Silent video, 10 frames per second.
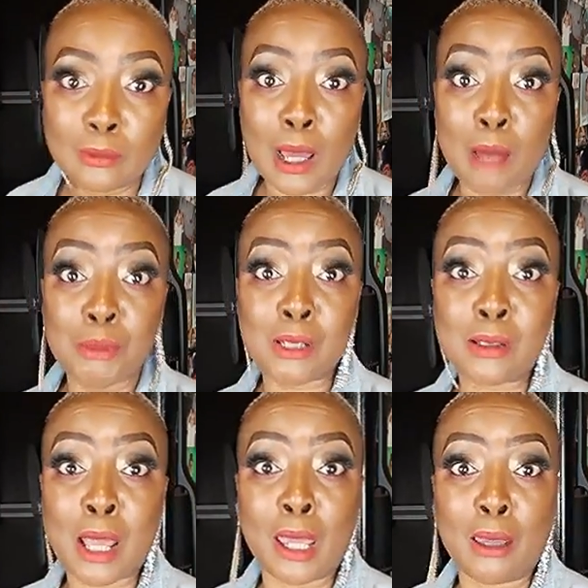I'm just
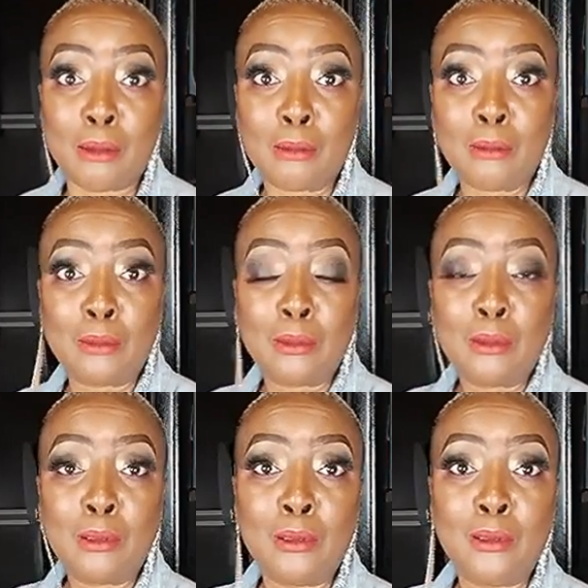saying.
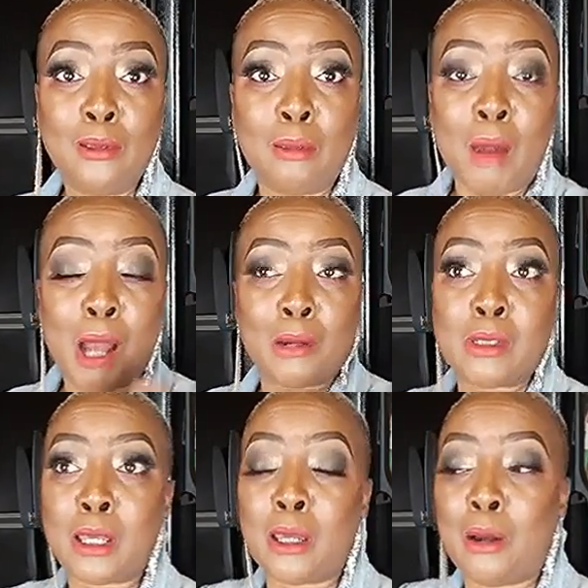
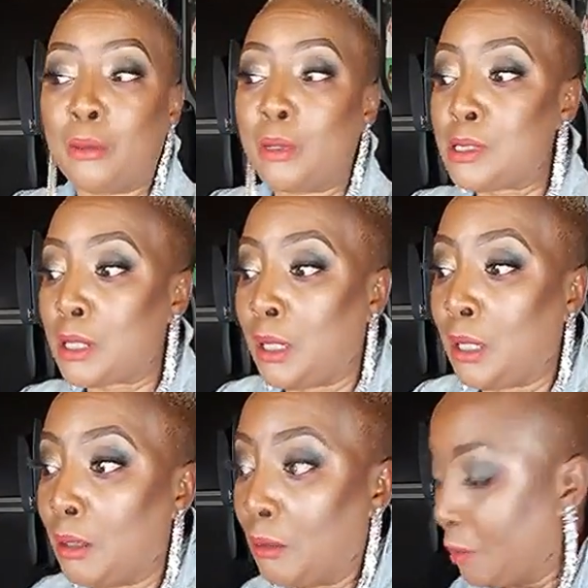Democracy on its ear.